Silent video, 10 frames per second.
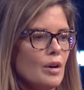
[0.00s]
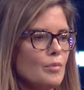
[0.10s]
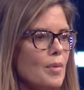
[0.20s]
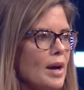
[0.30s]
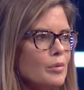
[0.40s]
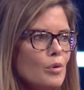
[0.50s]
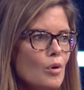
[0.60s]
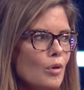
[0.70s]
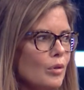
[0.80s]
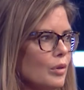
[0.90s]
My
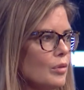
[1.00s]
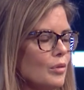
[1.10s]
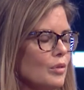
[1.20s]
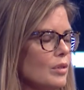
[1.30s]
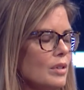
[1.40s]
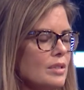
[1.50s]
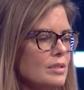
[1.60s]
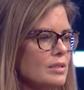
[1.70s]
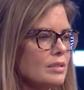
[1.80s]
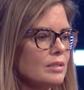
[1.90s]
role
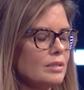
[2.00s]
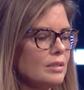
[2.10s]
is,